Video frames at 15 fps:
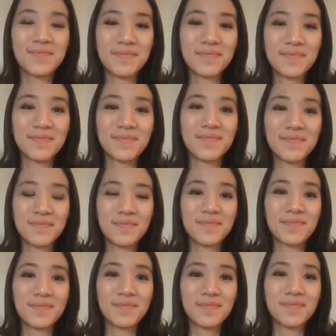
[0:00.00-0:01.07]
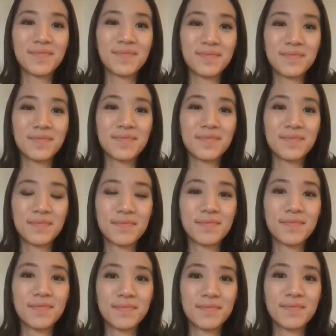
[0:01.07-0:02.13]

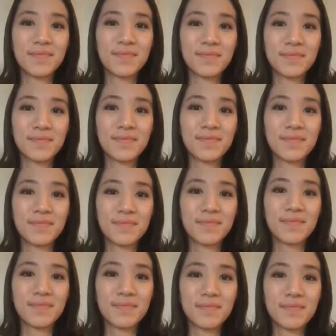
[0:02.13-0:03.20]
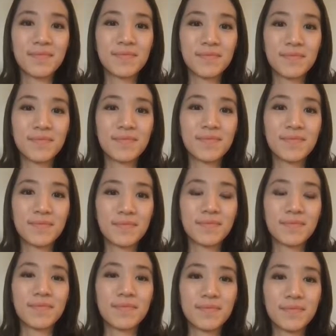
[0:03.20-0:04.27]

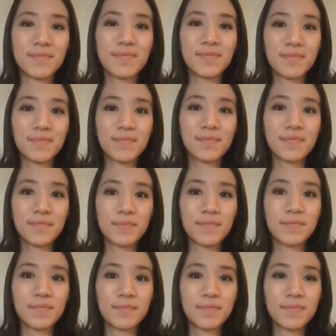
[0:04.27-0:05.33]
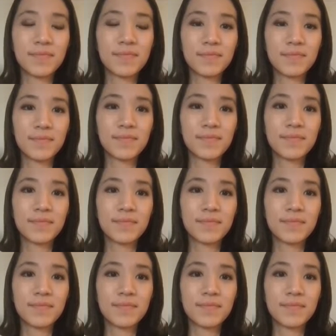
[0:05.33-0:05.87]
No words are spoken by the person on screen.